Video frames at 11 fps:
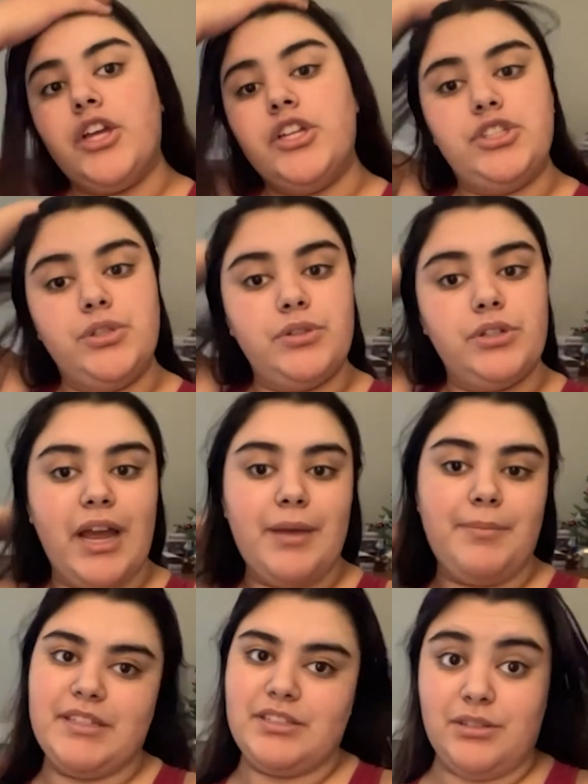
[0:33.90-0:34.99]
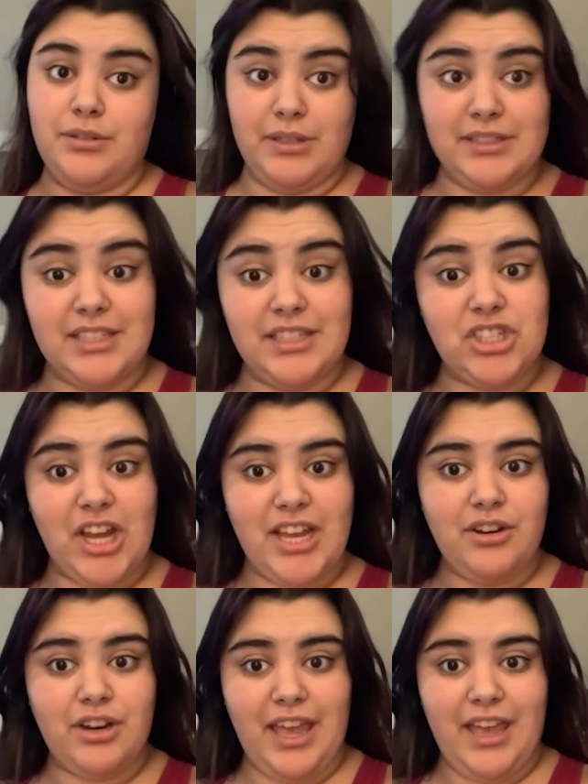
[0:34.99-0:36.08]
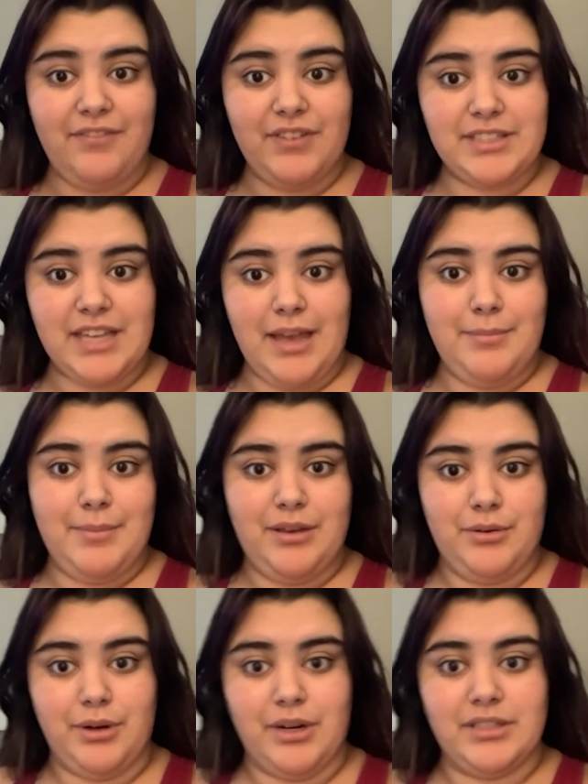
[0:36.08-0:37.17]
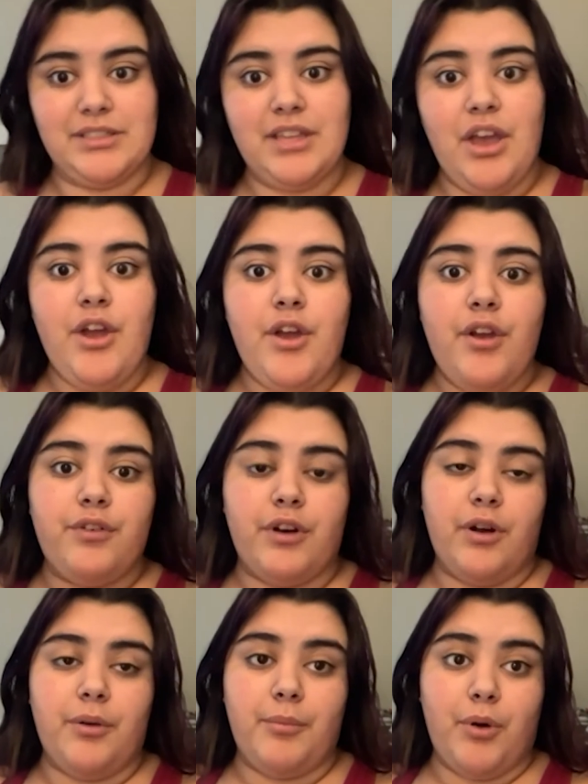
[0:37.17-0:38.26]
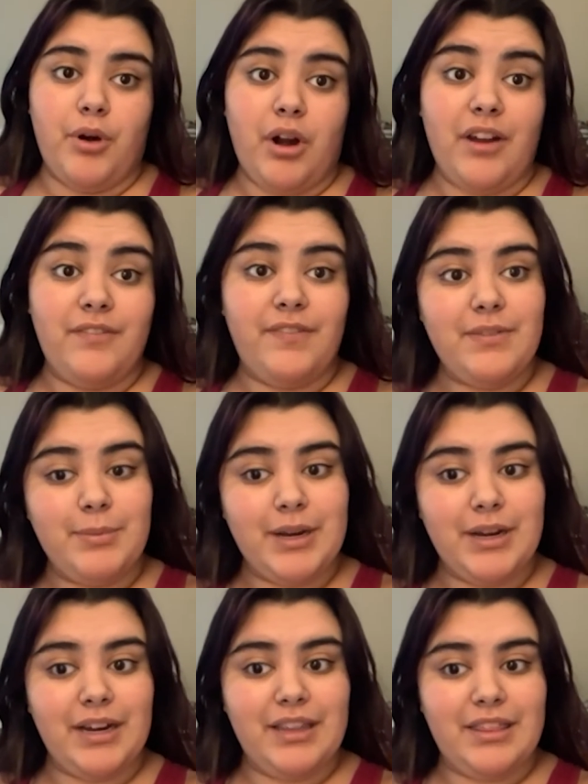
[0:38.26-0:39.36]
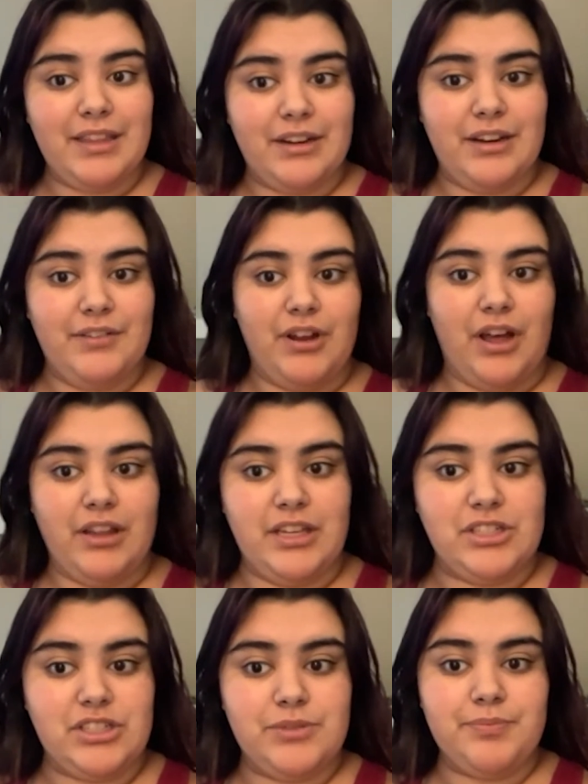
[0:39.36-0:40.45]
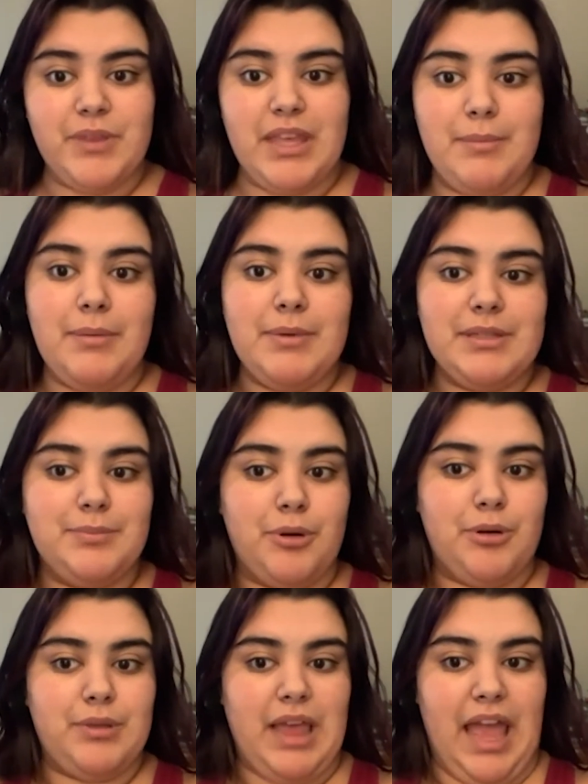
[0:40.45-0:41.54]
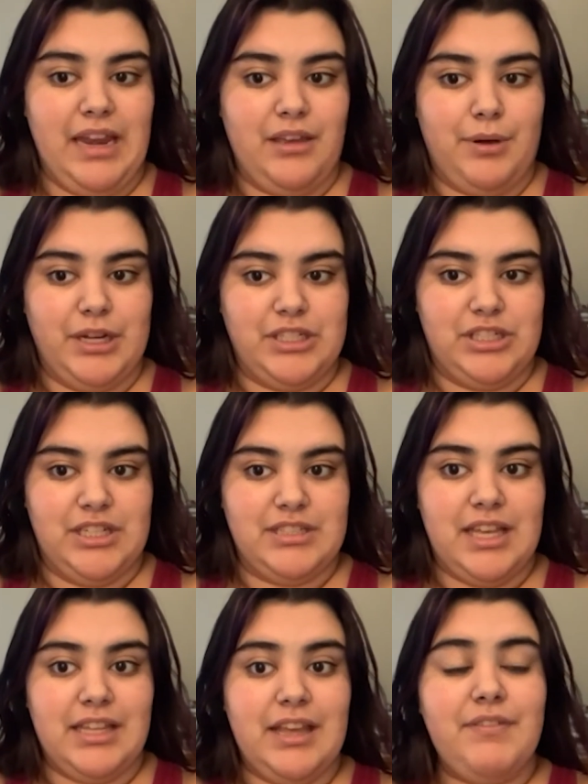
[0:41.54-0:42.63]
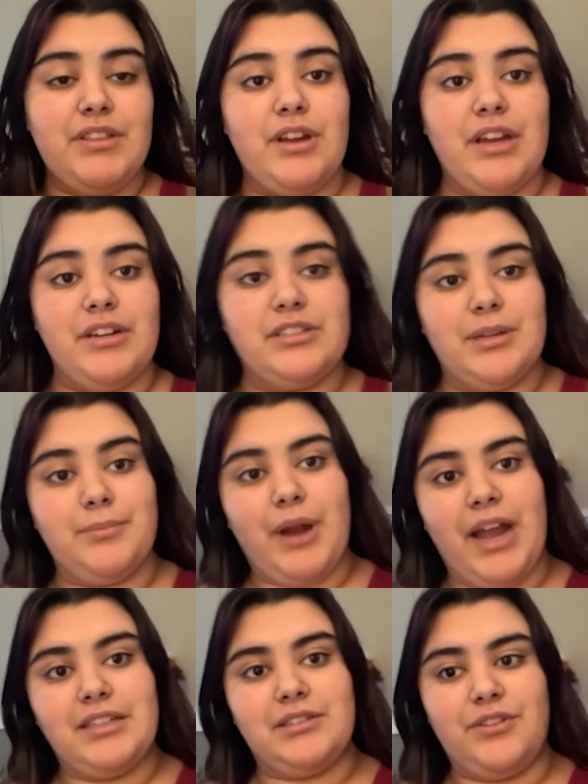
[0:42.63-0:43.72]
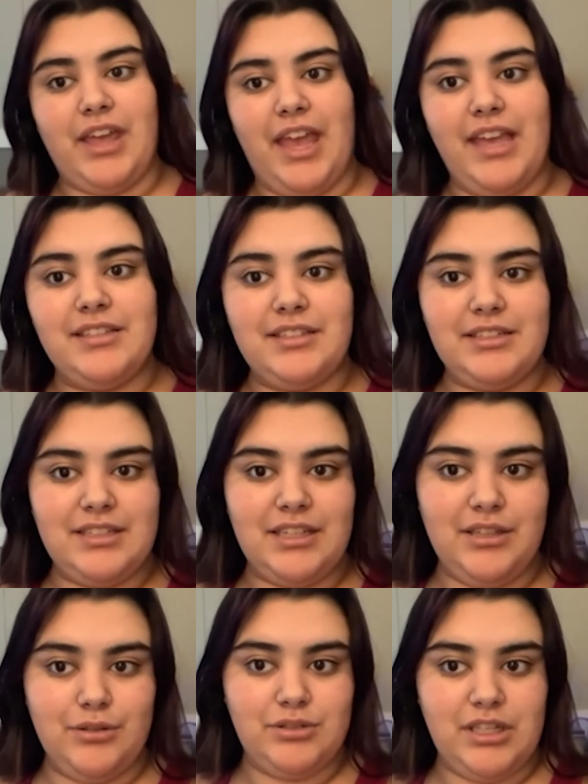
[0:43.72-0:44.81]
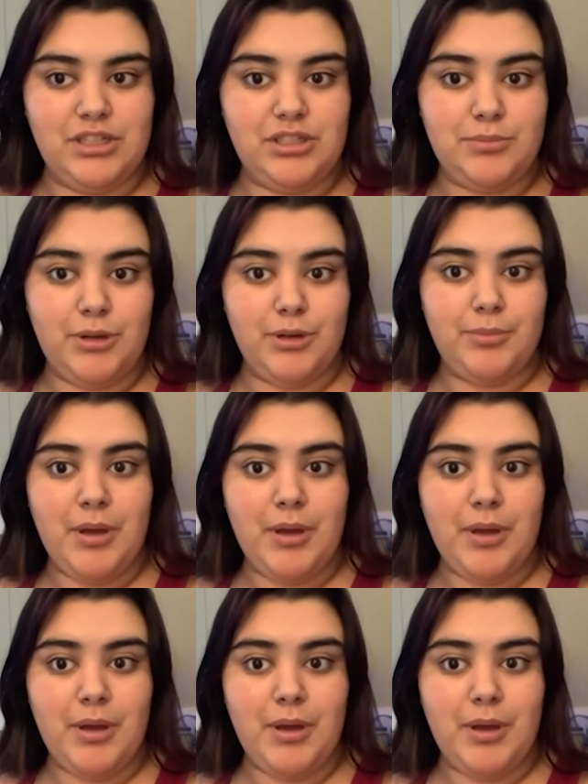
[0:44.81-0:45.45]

Junior IB students, check your Canvas IB course for more on fifth period theory of knowledge. Email Ms. Born with any questions. 11th graders can practice for the ACT using Shmoop.